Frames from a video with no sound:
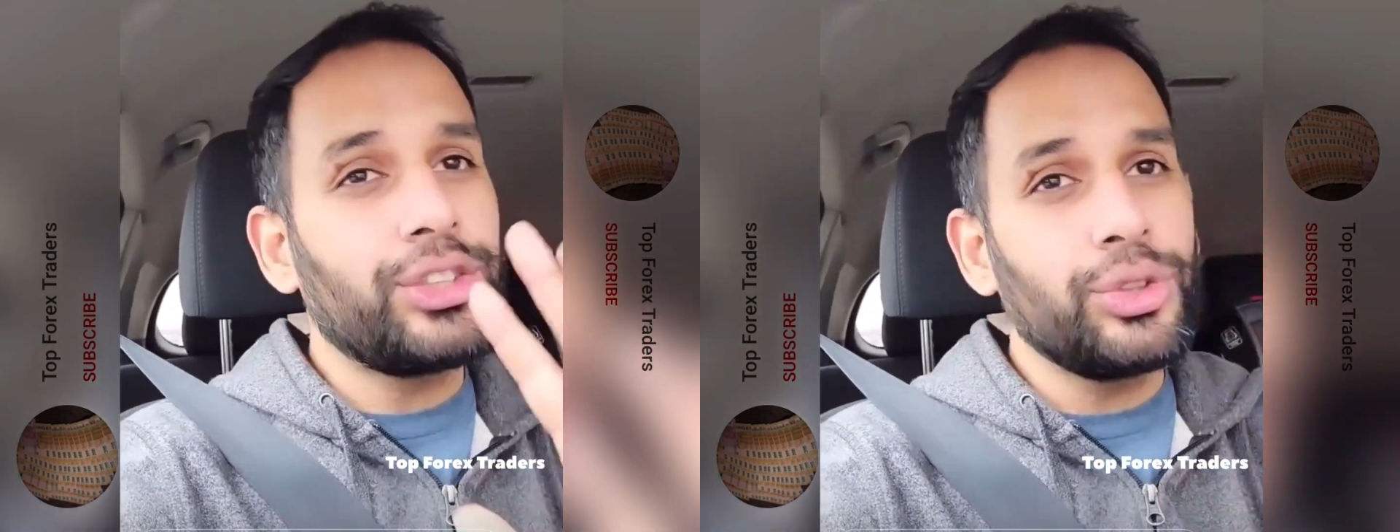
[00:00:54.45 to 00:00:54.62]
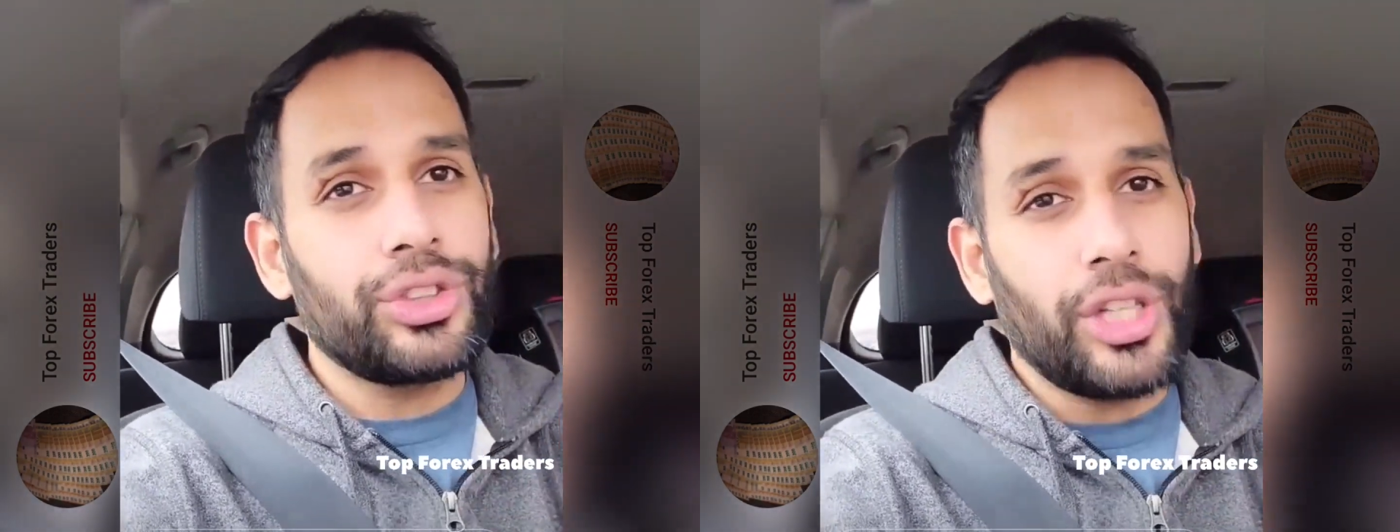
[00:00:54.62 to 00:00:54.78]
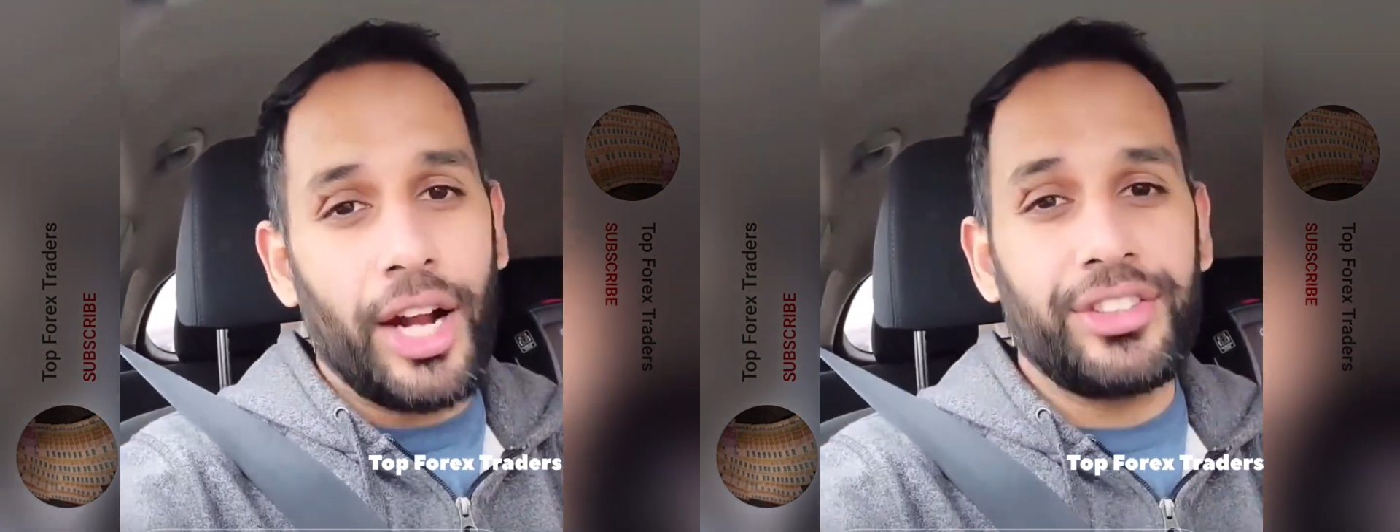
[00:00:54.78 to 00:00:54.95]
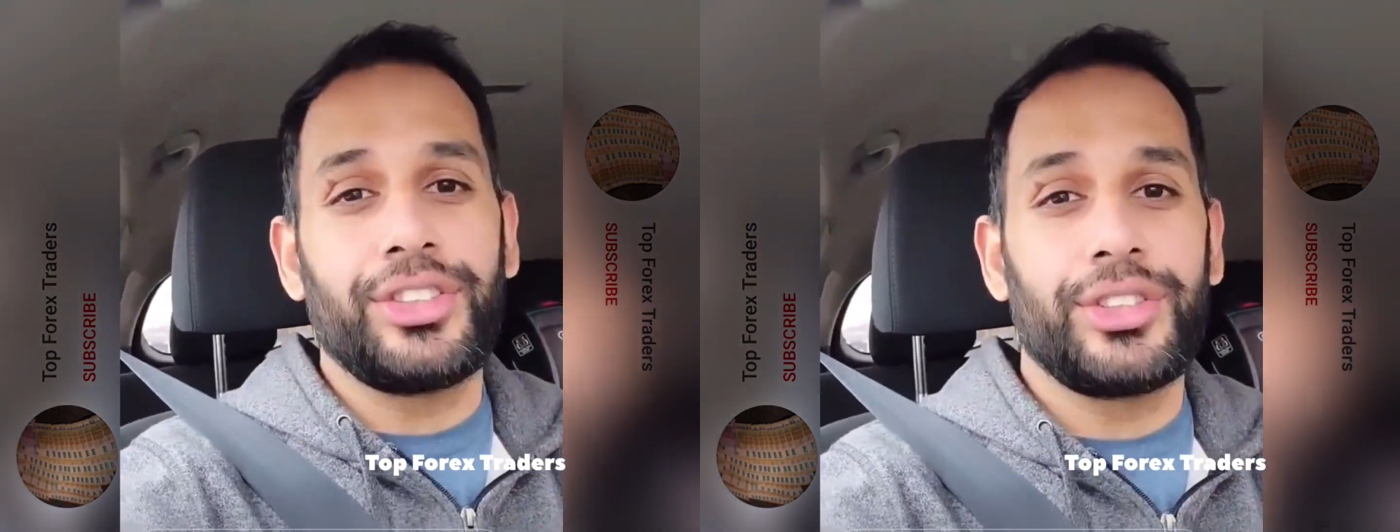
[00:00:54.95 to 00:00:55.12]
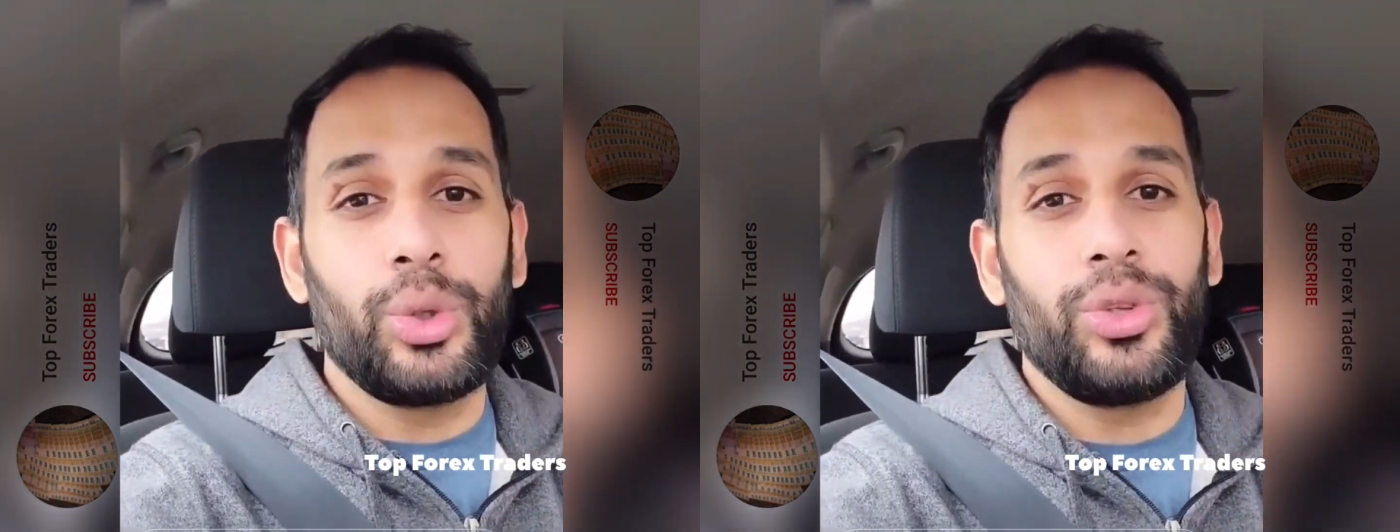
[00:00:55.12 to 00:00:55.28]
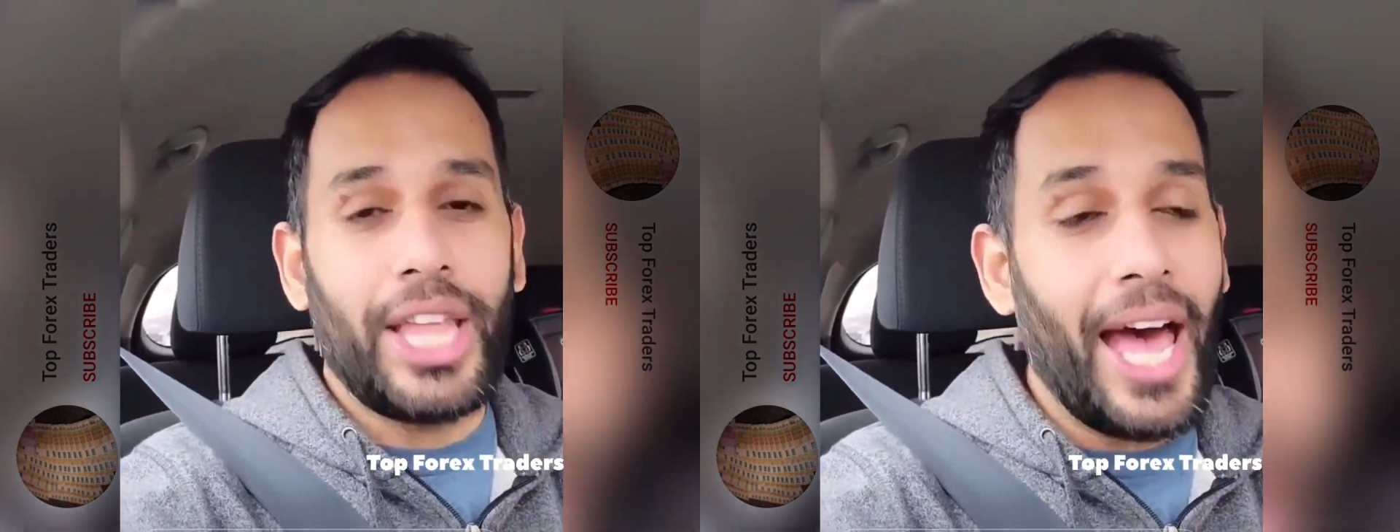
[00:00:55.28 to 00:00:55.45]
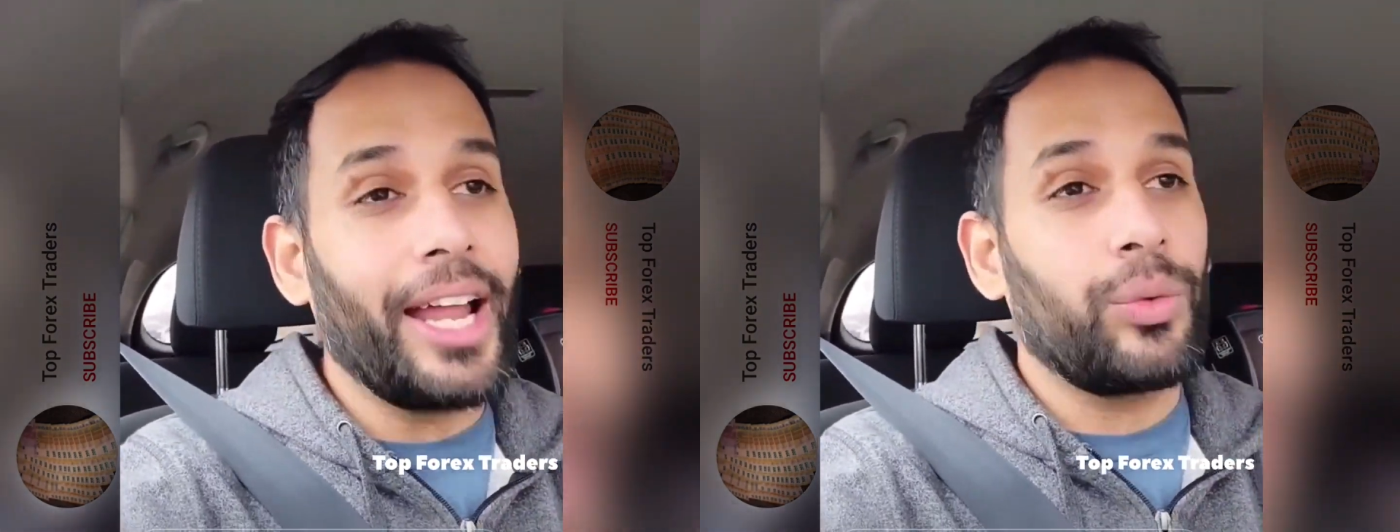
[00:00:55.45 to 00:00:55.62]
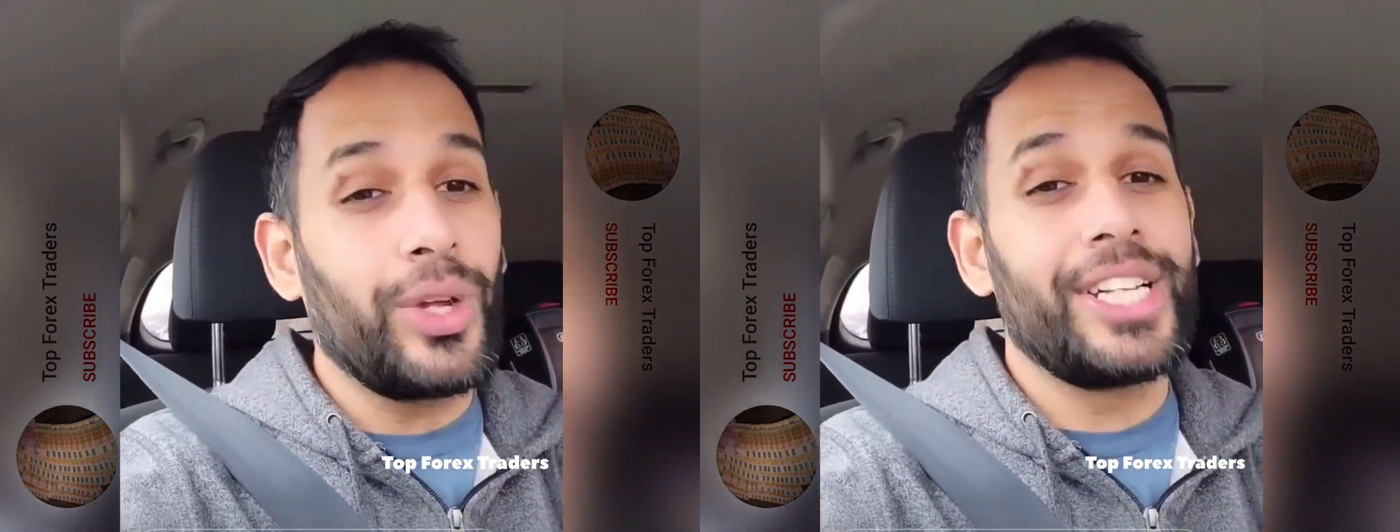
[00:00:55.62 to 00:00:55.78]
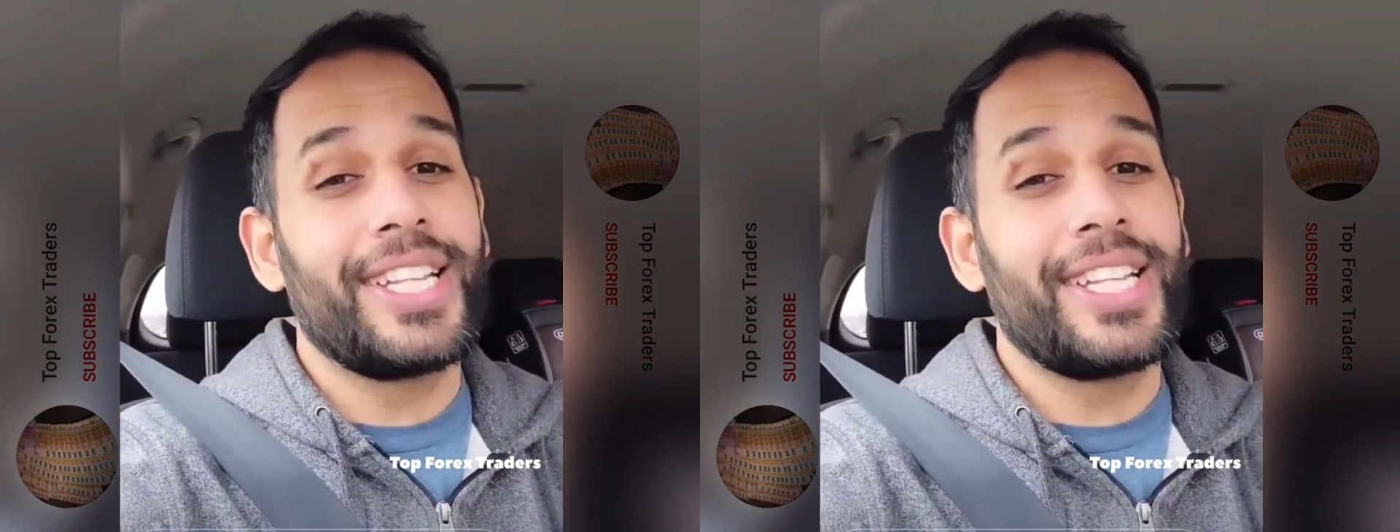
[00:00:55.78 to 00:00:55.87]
start to do that with